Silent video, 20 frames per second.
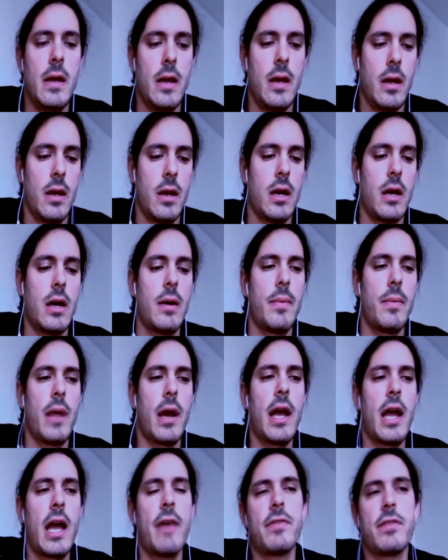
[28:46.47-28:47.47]
I
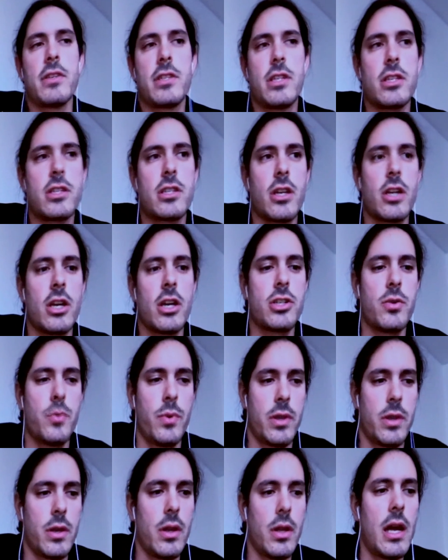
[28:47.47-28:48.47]
have this discussion with
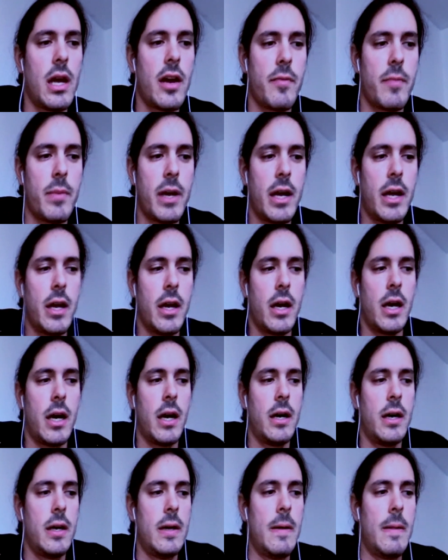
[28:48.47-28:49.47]
a lot of my
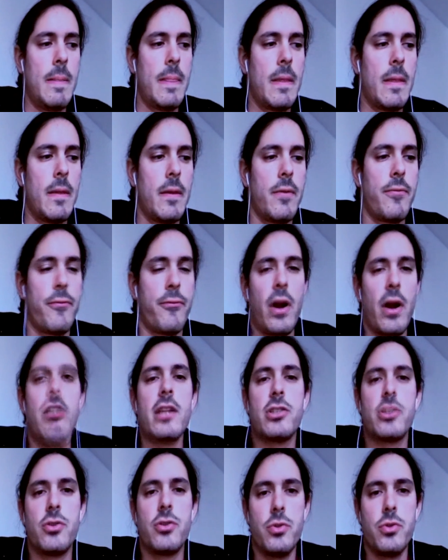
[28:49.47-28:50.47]
friends
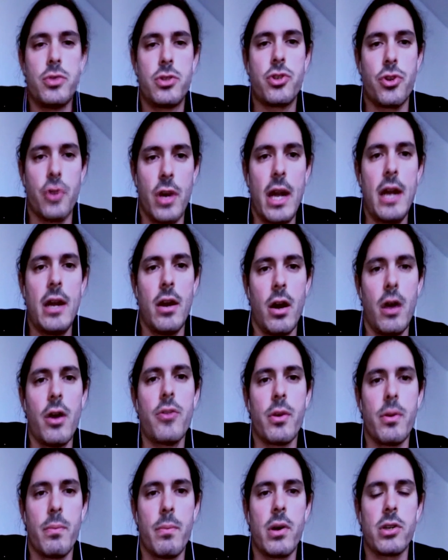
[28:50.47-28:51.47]
who train
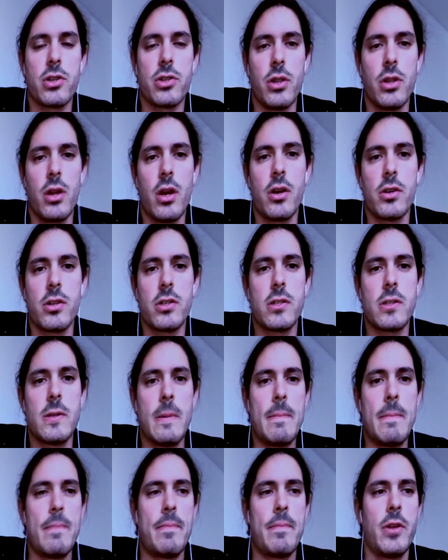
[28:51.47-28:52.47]
other martial arts,
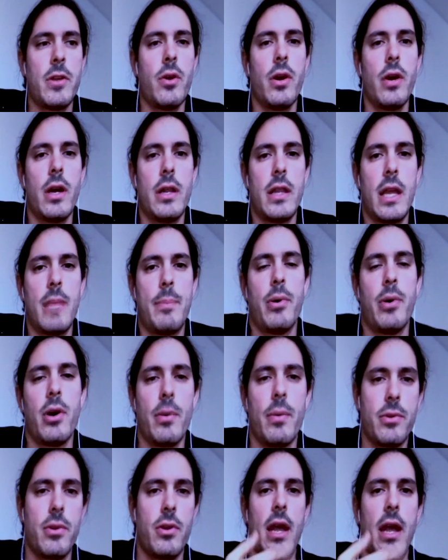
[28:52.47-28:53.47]
and they put up
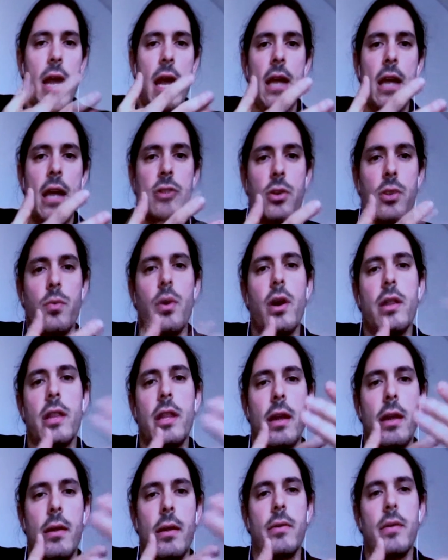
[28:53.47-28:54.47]
their hands or what,
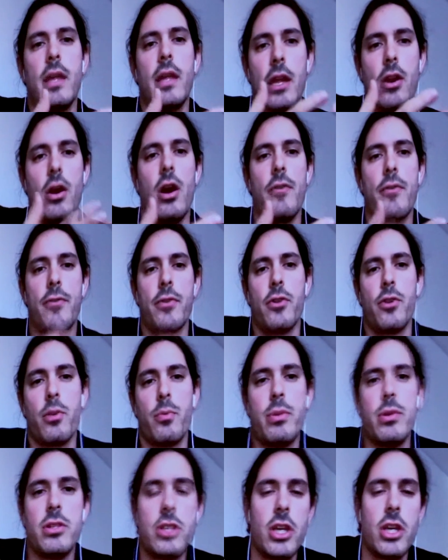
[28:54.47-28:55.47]
they offer their
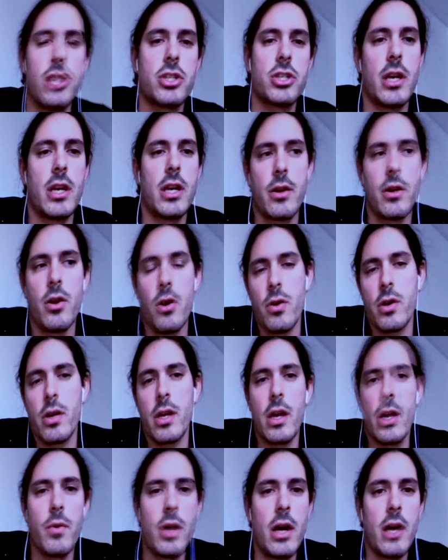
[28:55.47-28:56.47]
position. I go,
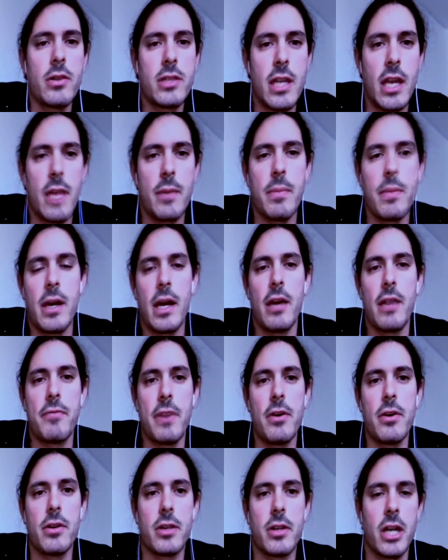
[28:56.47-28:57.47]
okay, well, I'll take my knife
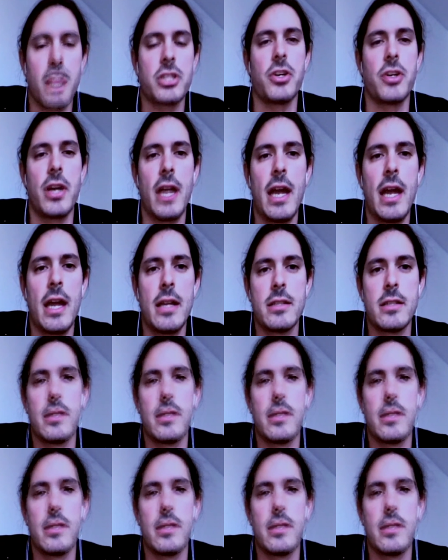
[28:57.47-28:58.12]
out and cut your hands.